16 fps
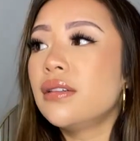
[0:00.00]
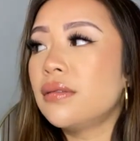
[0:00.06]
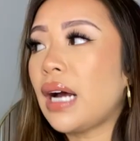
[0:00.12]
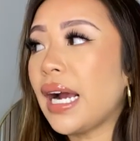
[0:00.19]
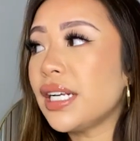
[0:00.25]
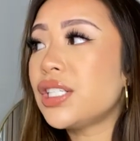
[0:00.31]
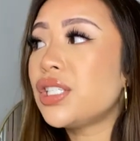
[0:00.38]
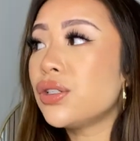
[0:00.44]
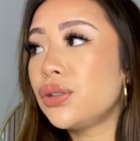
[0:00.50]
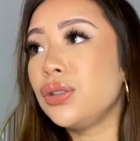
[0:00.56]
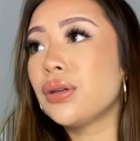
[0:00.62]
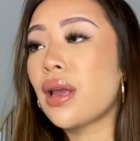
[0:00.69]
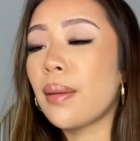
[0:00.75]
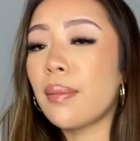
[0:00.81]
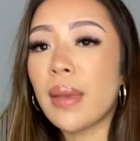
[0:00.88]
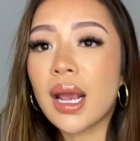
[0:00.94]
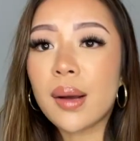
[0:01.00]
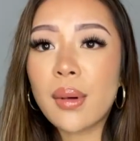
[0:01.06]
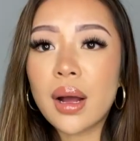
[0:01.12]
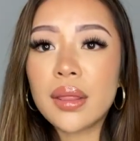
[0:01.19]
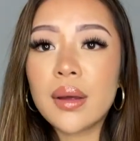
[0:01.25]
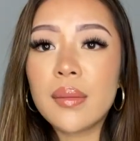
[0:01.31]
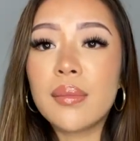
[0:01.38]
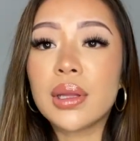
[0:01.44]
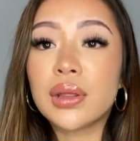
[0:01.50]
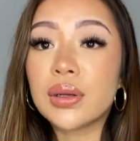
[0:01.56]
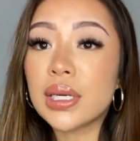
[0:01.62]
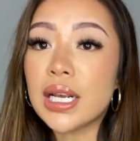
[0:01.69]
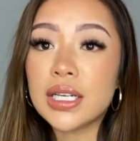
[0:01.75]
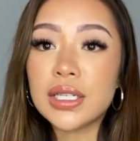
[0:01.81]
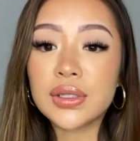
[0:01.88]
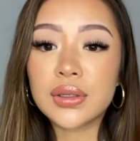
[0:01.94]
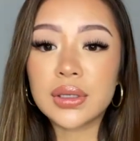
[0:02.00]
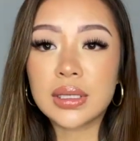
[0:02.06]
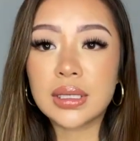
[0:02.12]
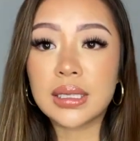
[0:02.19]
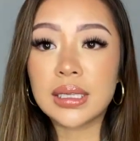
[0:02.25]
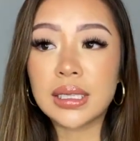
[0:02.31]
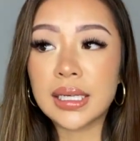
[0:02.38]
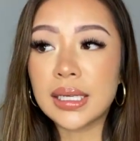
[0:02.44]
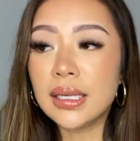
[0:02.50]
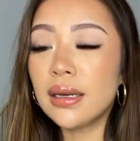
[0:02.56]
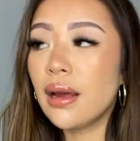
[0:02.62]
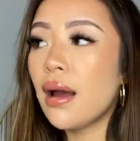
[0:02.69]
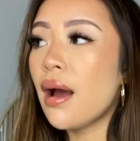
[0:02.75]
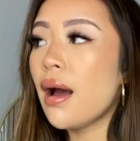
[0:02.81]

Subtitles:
I still do get makeup on them, but they're easier to clean.